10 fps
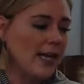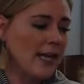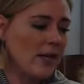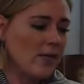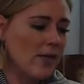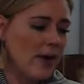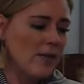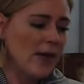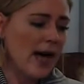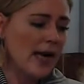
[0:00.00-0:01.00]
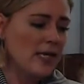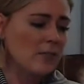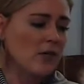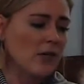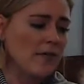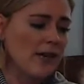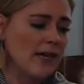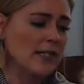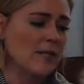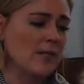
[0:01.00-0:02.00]
"Get around behind him, Lurvy,"
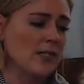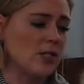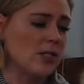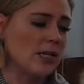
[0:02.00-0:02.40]
said Mr.